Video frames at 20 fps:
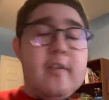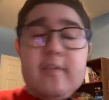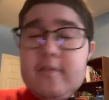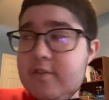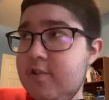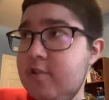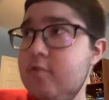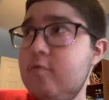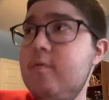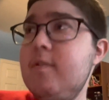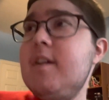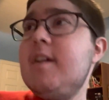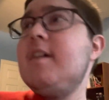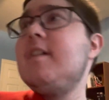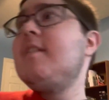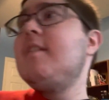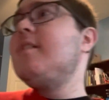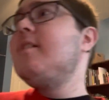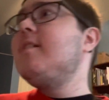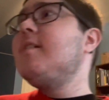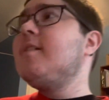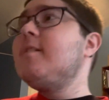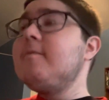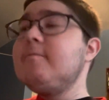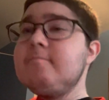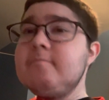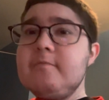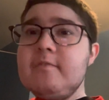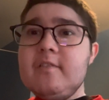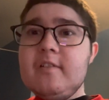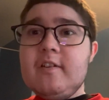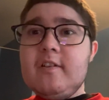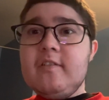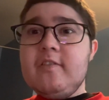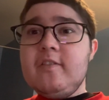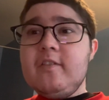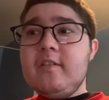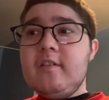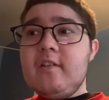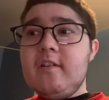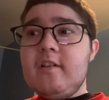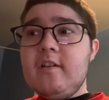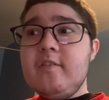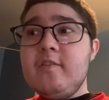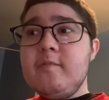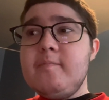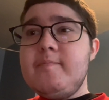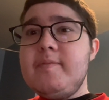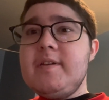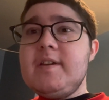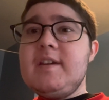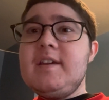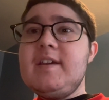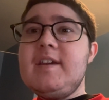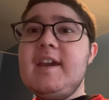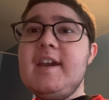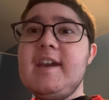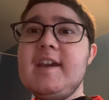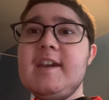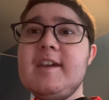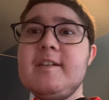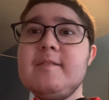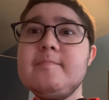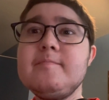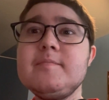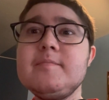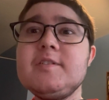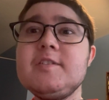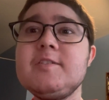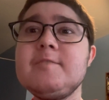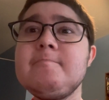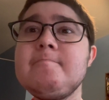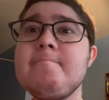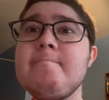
to win uh, the big games.